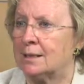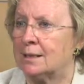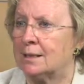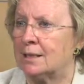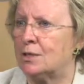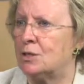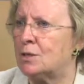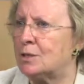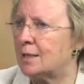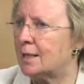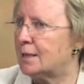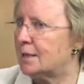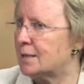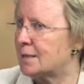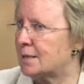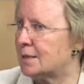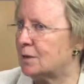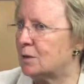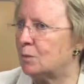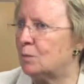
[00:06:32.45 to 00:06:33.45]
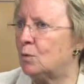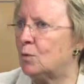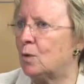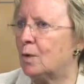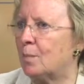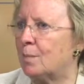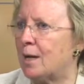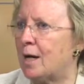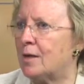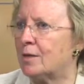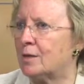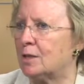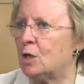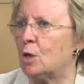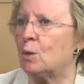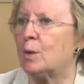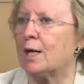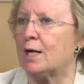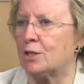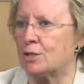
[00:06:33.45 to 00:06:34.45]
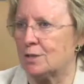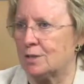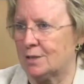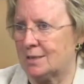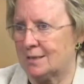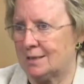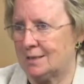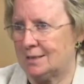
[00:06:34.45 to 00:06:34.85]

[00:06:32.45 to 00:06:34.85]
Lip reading: Can you tell us a little more about the locations?